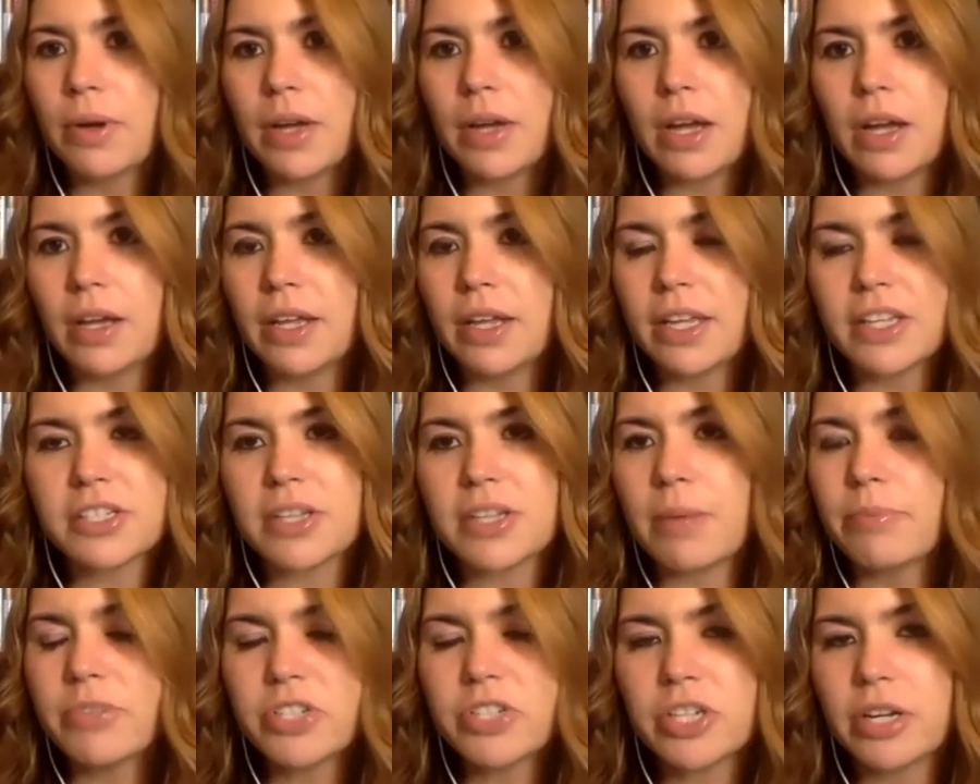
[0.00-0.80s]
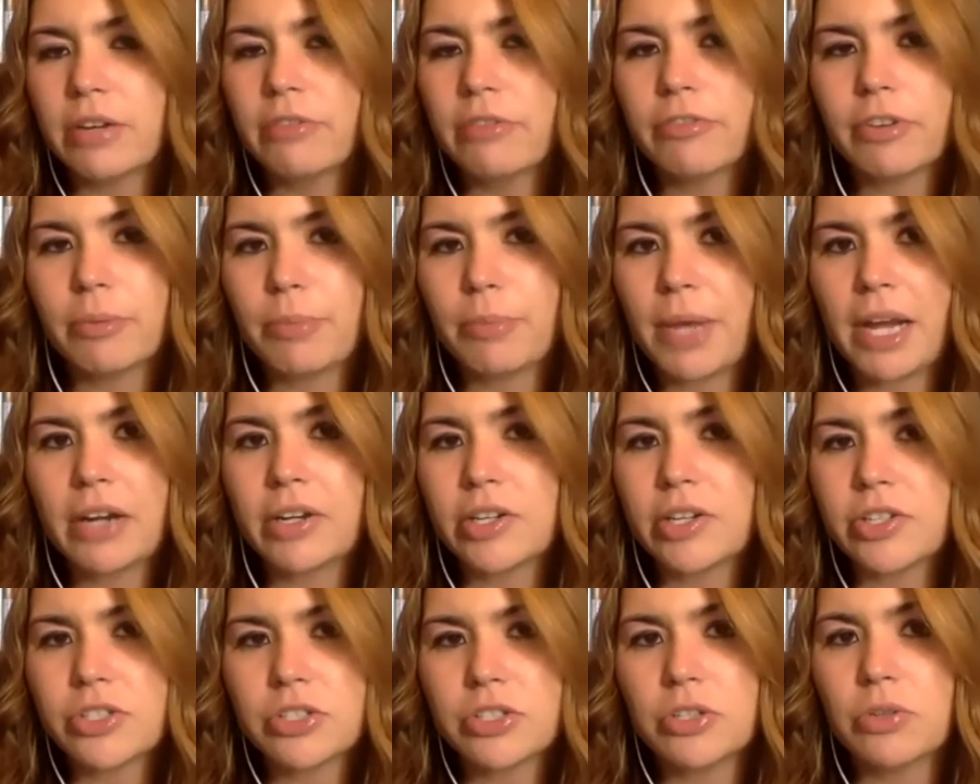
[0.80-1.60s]
exemption for
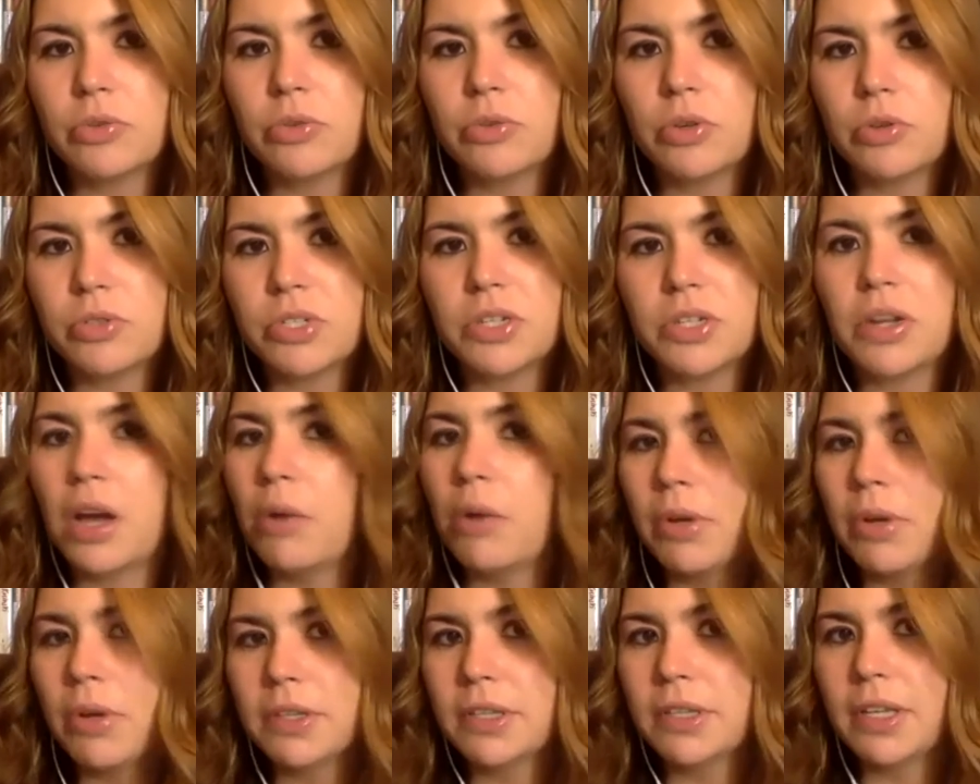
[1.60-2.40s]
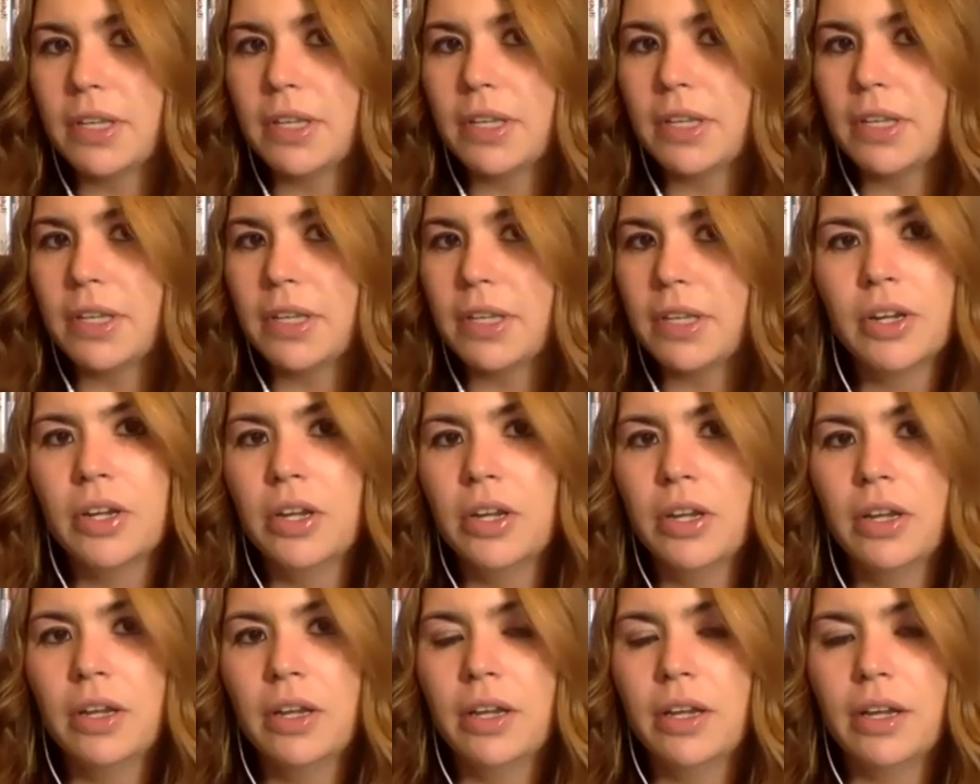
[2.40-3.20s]
parents who did not their
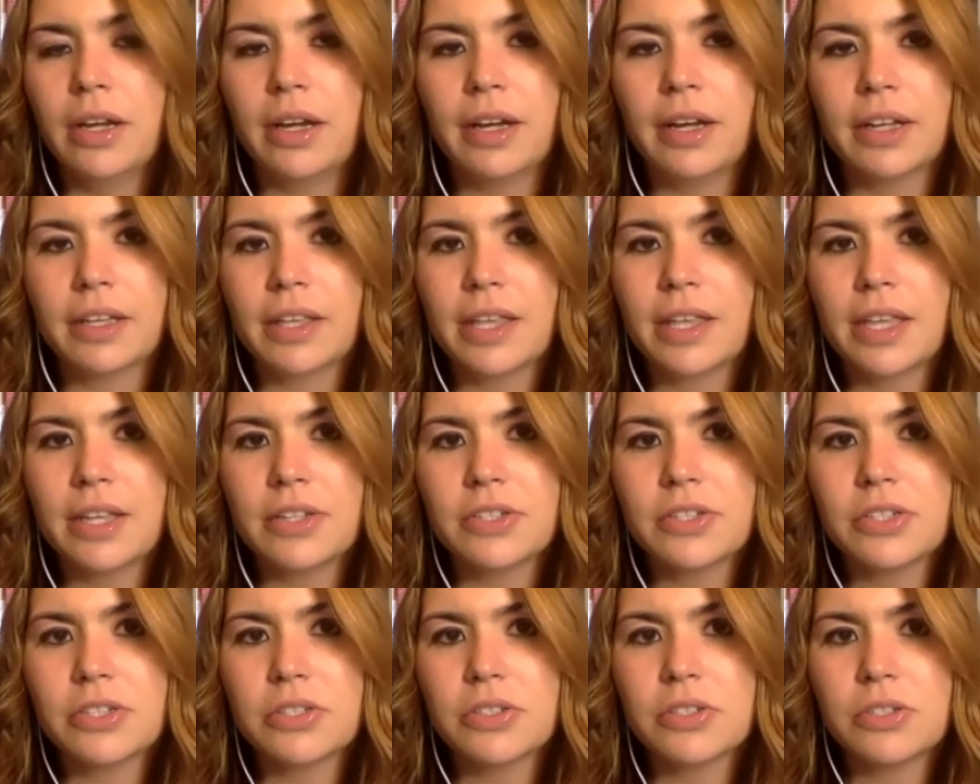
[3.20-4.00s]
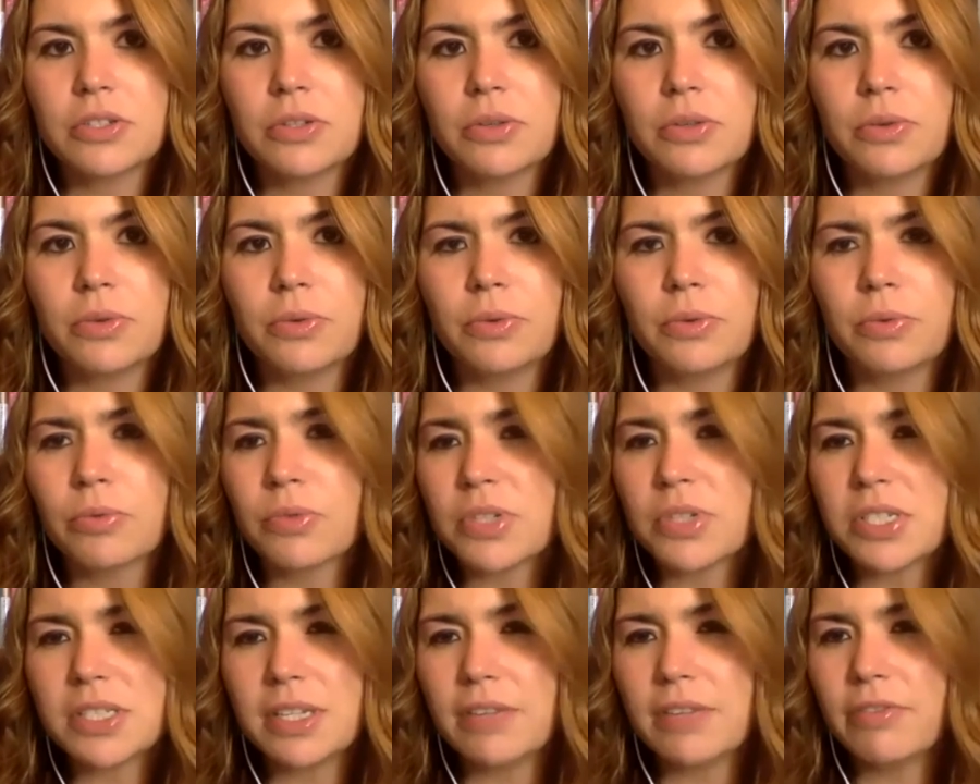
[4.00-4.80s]
kids to
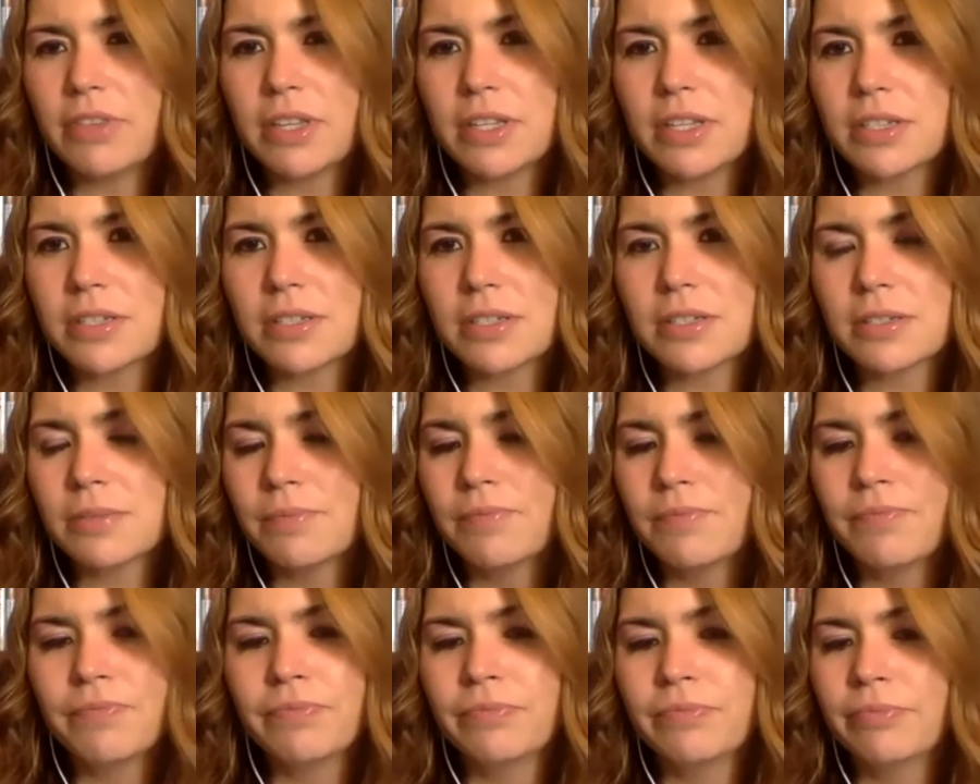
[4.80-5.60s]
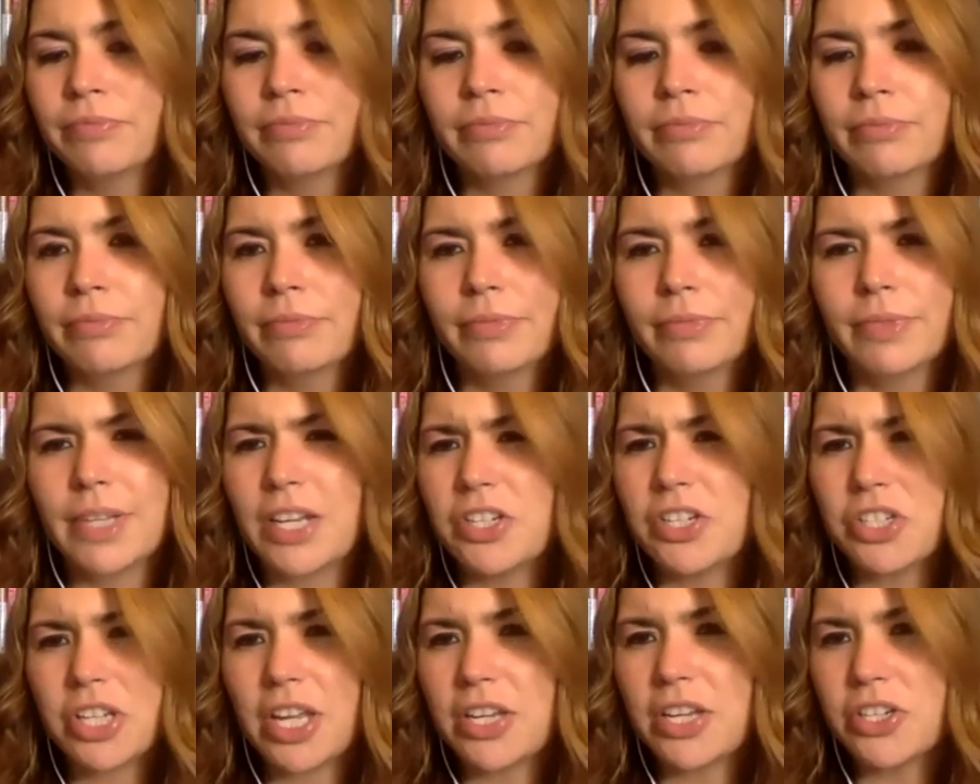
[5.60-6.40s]
receive this
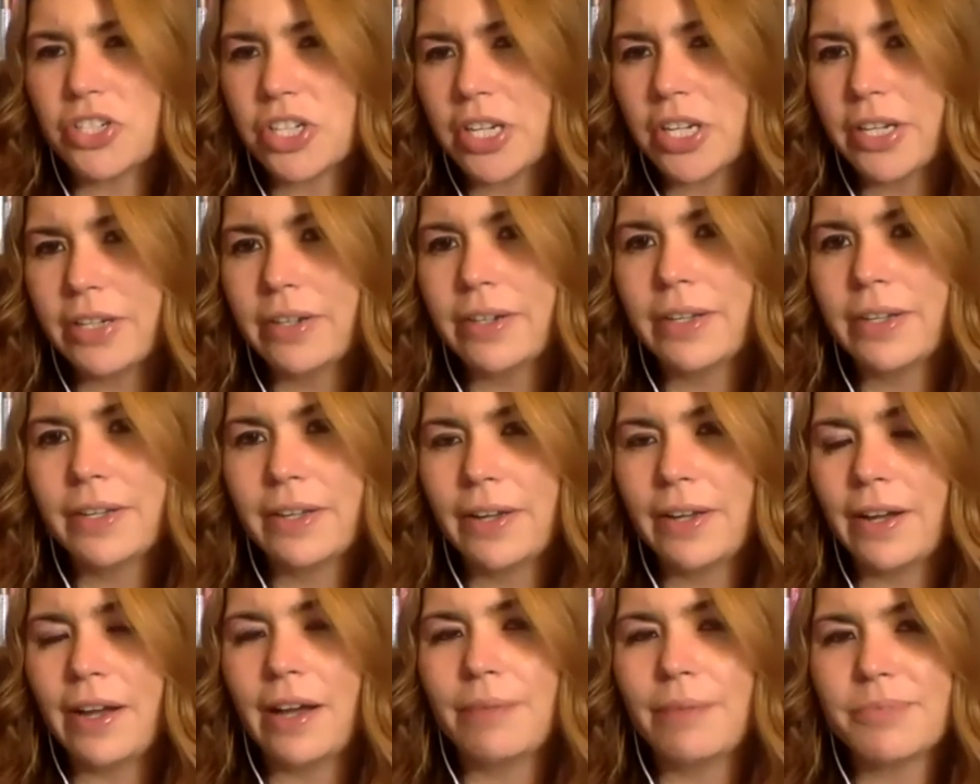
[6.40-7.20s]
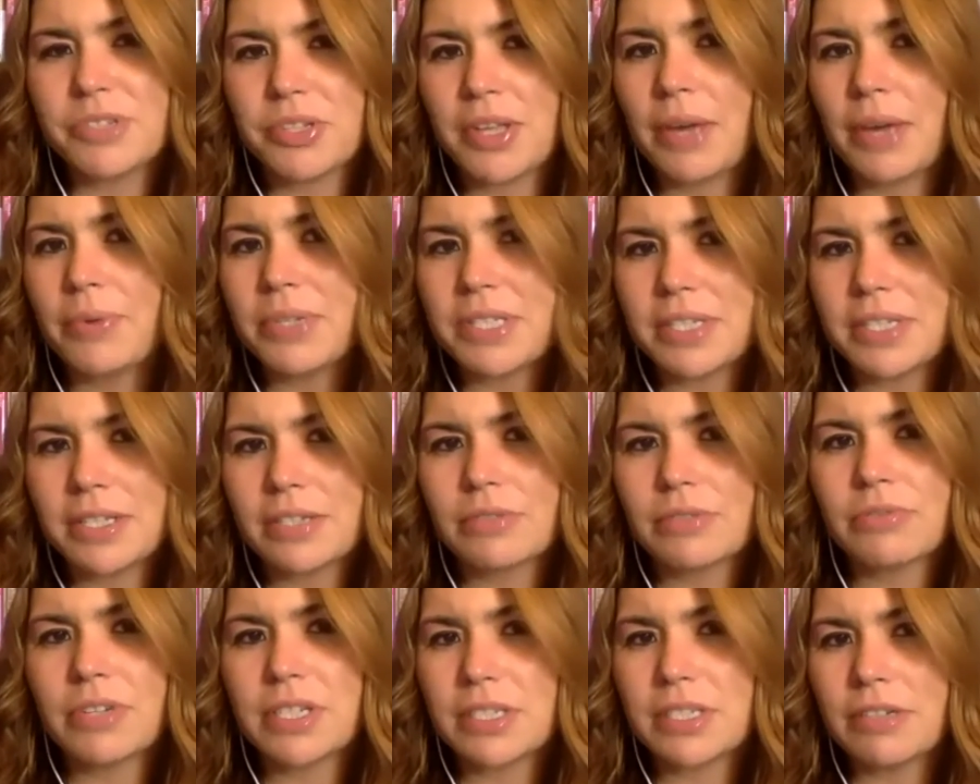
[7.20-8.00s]
education. So that was
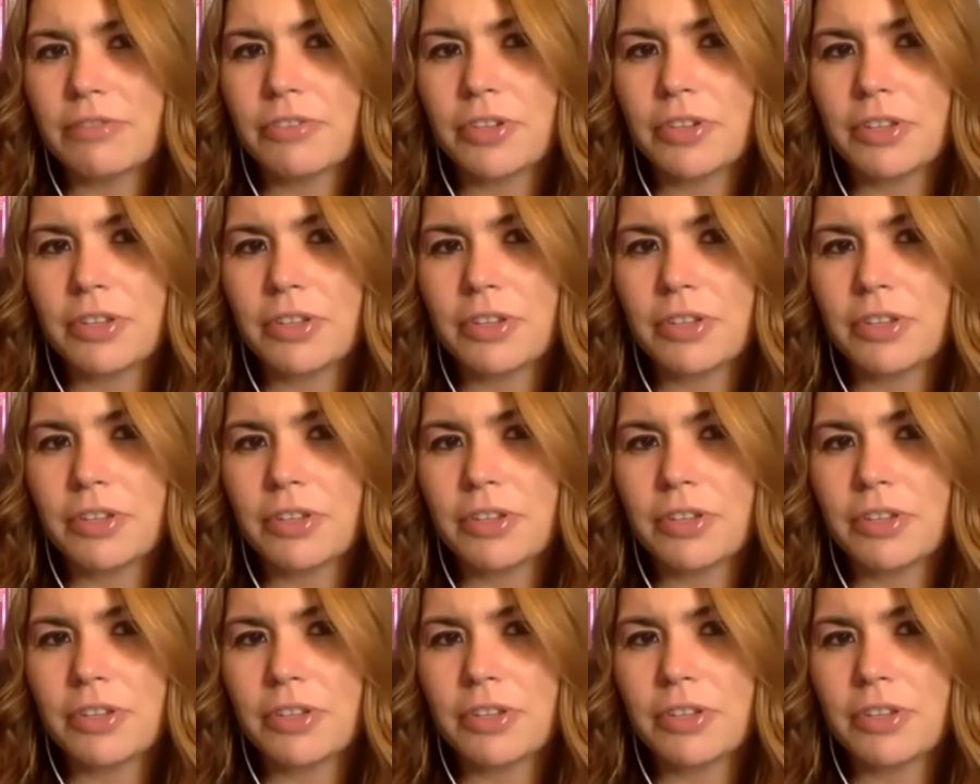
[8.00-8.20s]
his reason for the